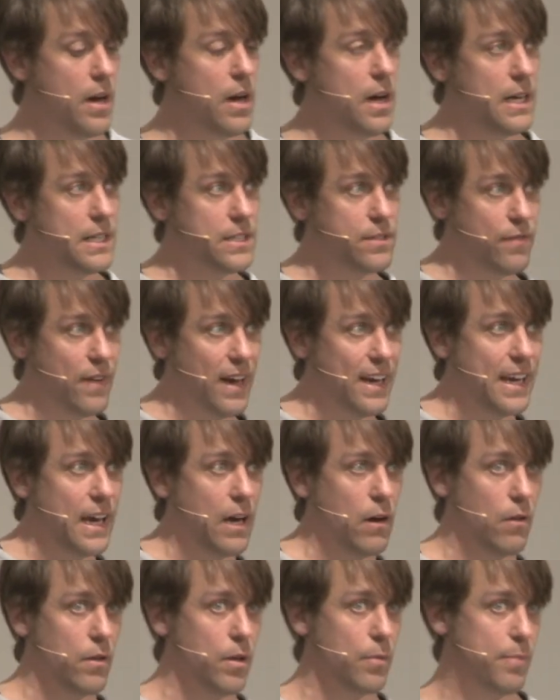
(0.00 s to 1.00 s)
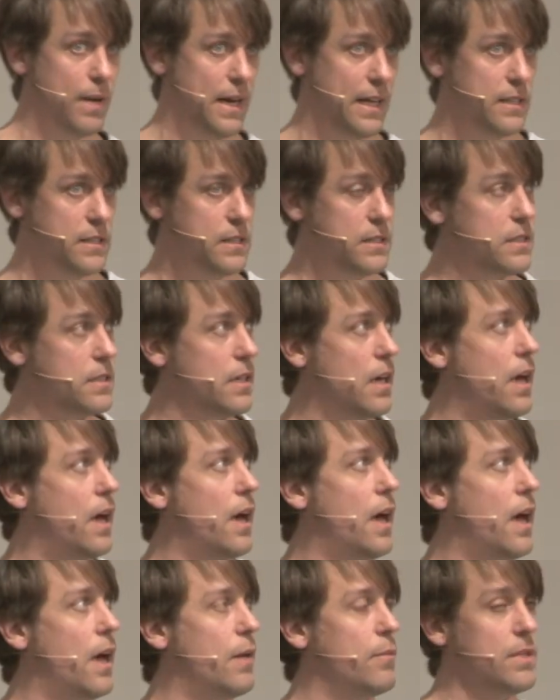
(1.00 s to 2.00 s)
It's faking all the pens.
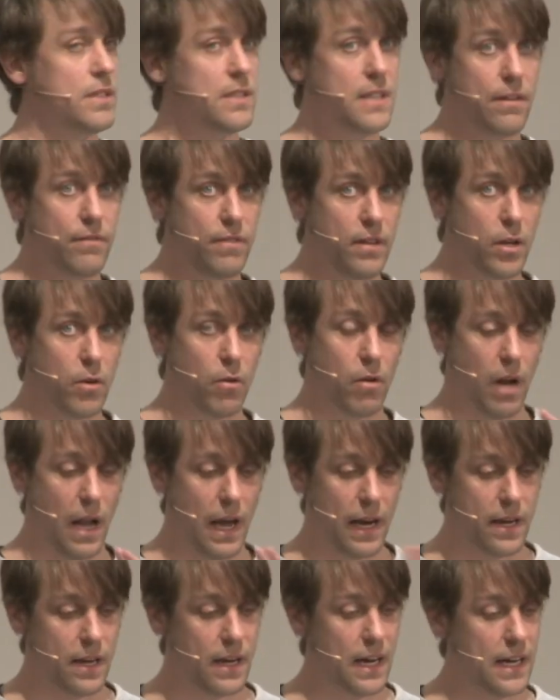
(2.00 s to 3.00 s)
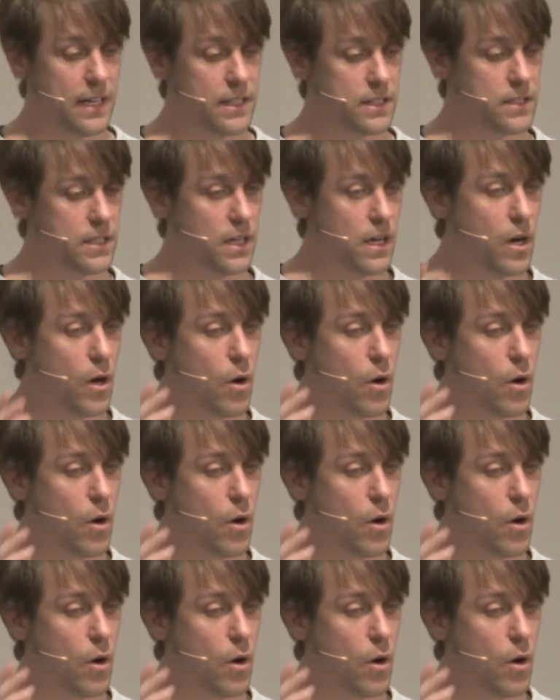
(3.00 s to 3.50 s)
It's giving you like nice